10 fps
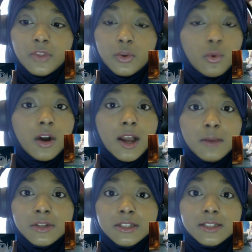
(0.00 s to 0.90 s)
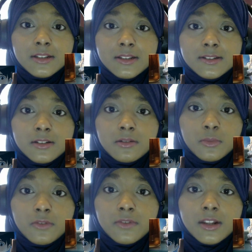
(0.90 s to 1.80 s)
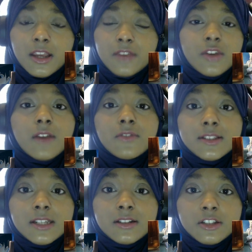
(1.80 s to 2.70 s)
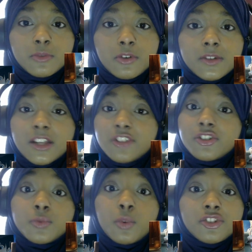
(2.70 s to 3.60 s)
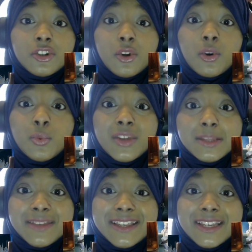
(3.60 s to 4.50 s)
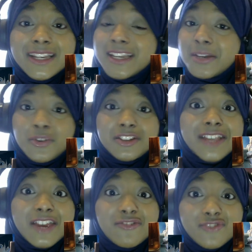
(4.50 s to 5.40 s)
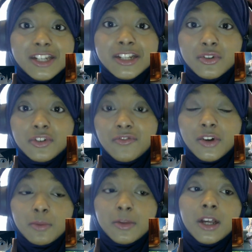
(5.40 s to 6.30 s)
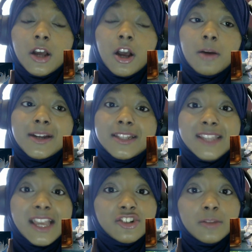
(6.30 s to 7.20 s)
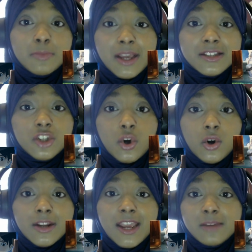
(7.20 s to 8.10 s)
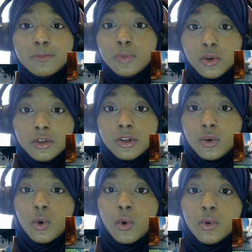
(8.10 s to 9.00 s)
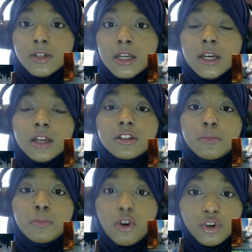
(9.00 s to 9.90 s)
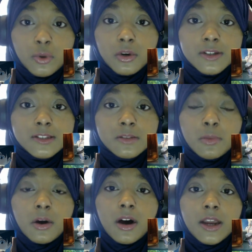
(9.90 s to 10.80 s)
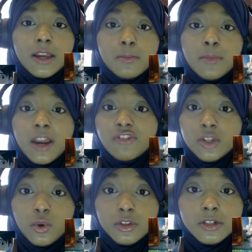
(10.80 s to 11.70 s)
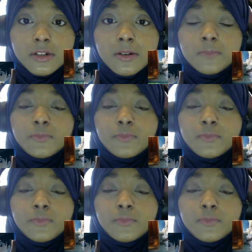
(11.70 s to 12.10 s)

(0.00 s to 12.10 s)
what happened in this movie, like, if you haven't seen this movie, then just watch along with me. It was a really good film. It's actually based on a book called The Borrowers by Mary Norton,